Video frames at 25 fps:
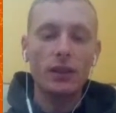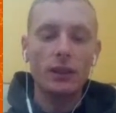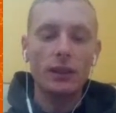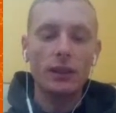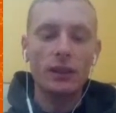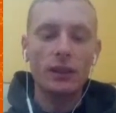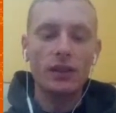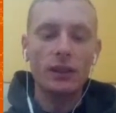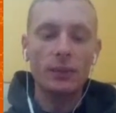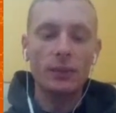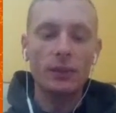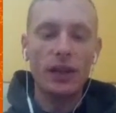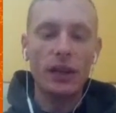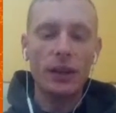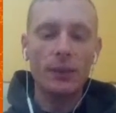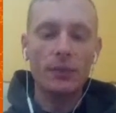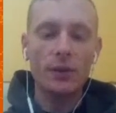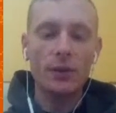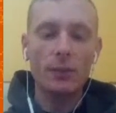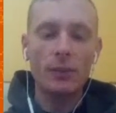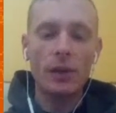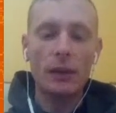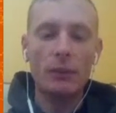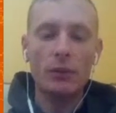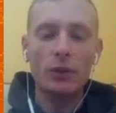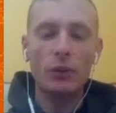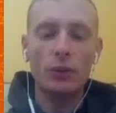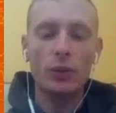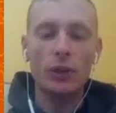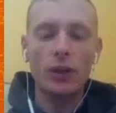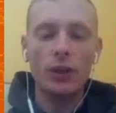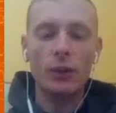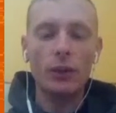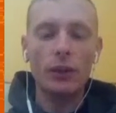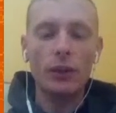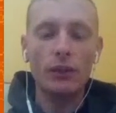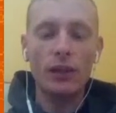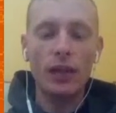Uh, sometimes the babies will
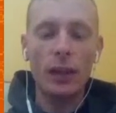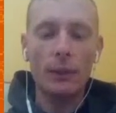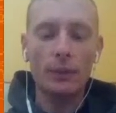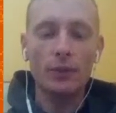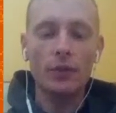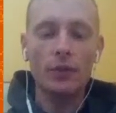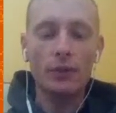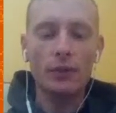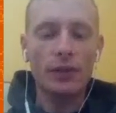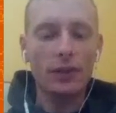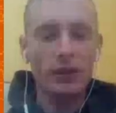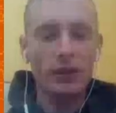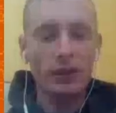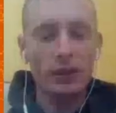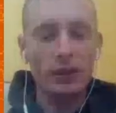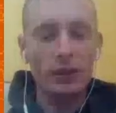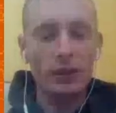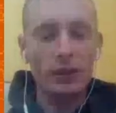go on a top screen